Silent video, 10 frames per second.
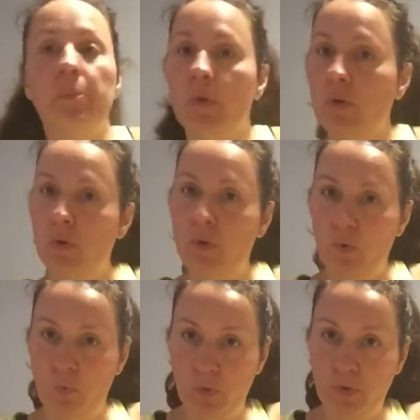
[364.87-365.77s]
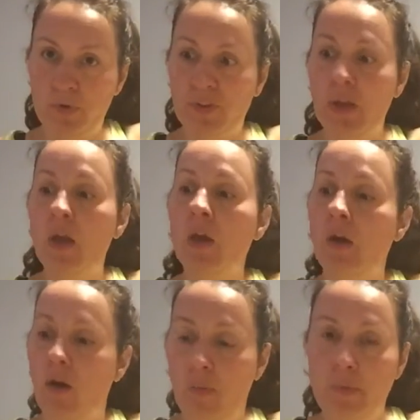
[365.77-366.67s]
milk works.
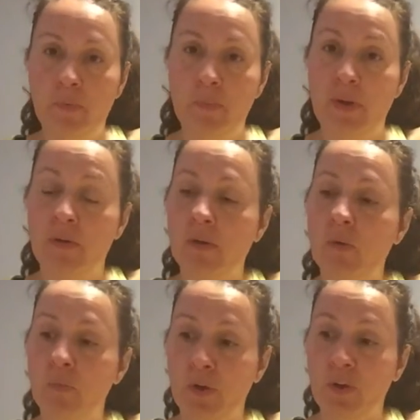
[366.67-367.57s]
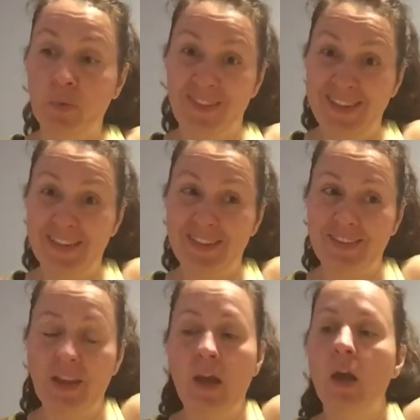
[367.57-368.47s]
Almond milk works with this.
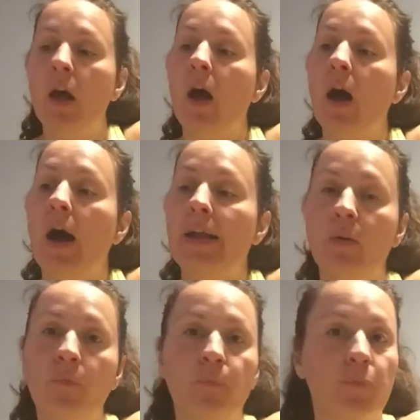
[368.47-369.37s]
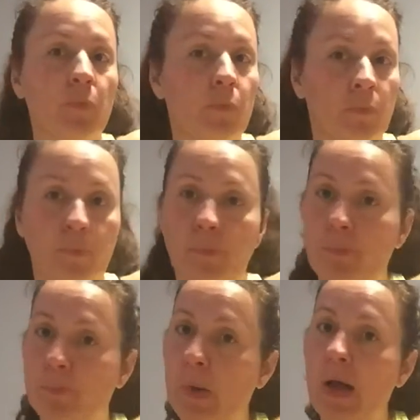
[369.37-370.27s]
I don't
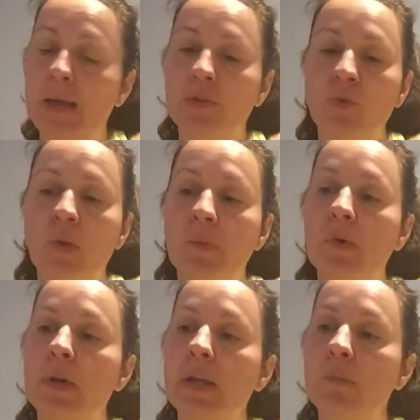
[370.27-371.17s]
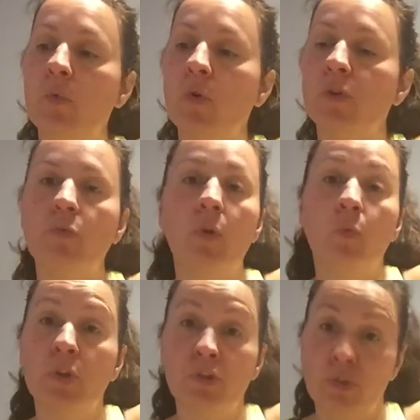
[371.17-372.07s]
buy soy milk anymore, so I
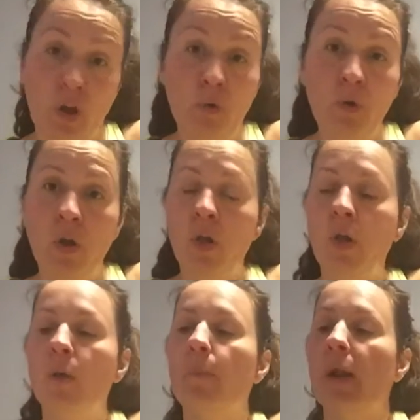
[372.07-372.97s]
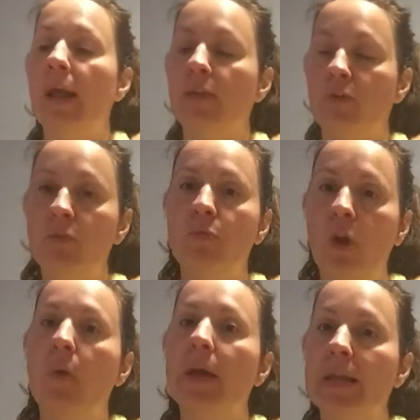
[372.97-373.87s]
wouldn't know. But I do
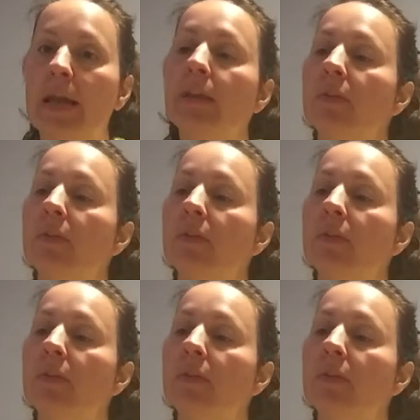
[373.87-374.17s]
know, I can